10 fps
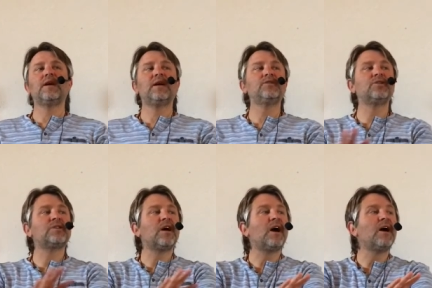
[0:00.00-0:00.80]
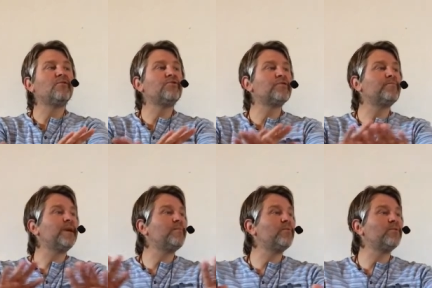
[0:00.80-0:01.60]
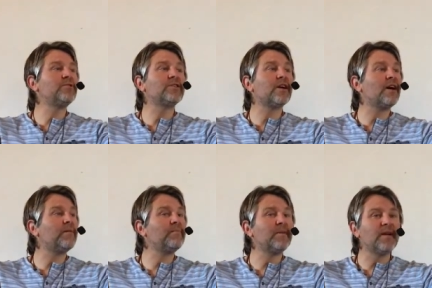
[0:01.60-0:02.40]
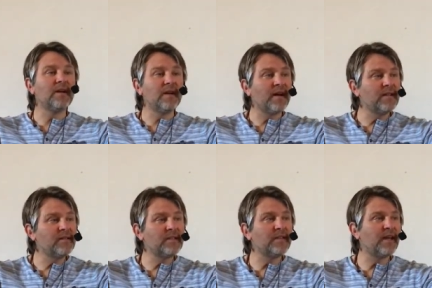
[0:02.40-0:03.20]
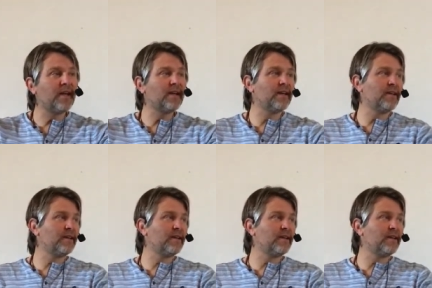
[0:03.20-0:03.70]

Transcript: And just hundreds of people would just come and sit there.